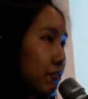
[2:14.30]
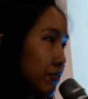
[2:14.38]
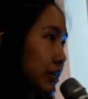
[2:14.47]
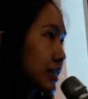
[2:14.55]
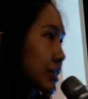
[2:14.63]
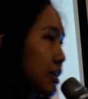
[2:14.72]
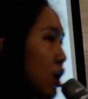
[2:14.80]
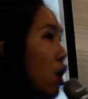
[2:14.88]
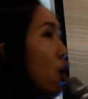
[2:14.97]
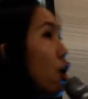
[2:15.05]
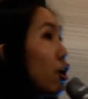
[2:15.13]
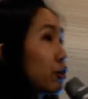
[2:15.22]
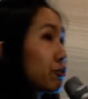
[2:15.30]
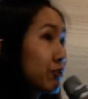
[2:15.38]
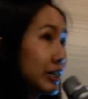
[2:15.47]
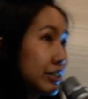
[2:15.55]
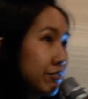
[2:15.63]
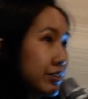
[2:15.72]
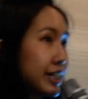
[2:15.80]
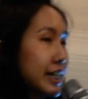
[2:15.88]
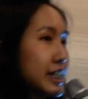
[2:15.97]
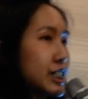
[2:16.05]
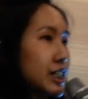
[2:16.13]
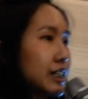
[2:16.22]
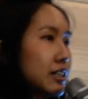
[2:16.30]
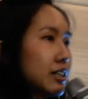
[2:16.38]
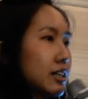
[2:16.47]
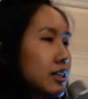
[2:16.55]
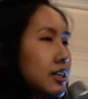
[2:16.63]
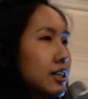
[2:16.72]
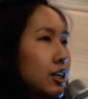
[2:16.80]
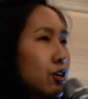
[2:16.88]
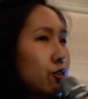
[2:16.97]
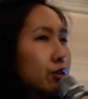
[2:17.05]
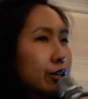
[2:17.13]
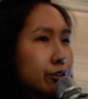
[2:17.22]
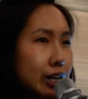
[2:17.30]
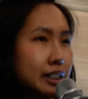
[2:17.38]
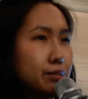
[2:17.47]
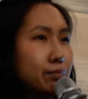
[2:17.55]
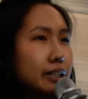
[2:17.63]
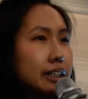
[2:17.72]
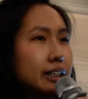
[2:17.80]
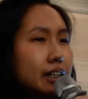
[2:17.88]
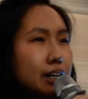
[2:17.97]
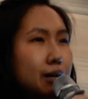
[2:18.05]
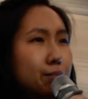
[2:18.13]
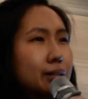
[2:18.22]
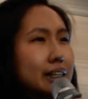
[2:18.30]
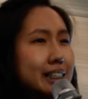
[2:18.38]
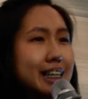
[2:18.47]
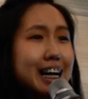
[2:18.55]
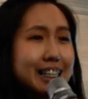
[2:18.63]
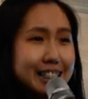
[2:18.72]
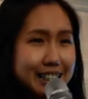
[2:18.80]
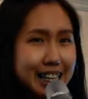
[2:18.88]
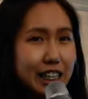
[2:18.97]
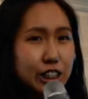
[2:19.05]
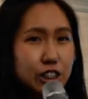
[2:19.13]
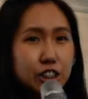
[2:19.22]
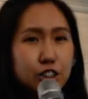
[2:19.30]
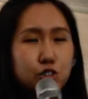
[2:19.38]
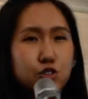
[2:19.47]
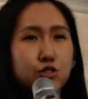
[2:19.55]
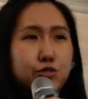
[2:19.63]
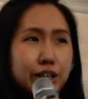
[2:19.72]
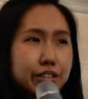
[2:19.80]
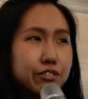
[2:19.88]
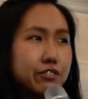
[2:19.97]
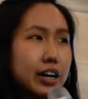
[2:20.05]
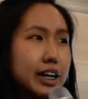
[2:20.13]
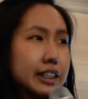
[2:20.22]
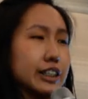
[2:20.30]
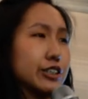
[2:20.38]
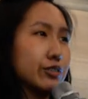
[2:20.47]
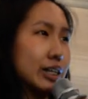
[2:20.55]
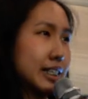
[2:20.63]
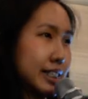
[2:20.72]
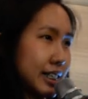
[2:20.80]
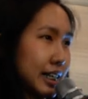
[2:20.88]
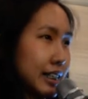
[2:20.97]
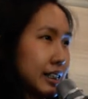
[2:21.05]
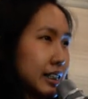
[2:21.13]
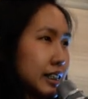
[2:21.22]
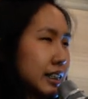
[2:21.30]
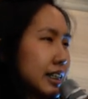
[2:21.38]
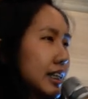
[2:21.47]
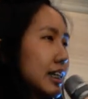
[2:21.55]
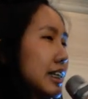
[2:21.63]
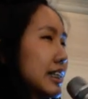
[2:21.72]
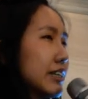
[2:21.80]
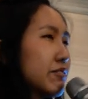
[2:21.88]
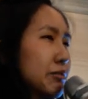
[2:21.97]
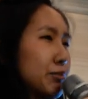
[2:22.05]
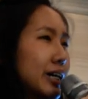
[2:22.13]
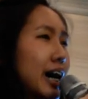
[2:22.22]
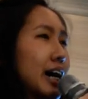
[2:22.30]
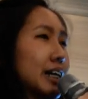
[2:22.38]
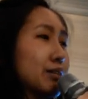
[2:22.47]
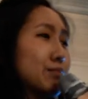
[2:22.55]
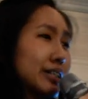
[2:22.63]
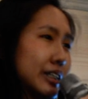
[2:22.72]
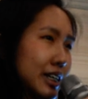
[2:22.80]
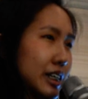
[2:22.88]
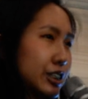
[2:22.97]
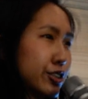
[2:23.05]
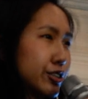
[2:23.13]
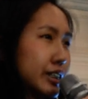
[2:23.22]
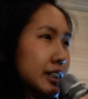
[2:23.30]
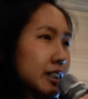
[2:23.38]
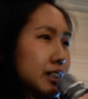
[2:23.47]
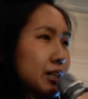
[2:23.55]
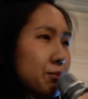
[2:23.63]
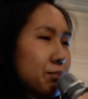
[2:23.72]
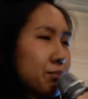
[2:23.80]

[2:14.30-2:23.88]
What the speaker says: First, on ratification. Regrettably, Malaysia has yet to ratify the UNCAT, leaving behind many countries.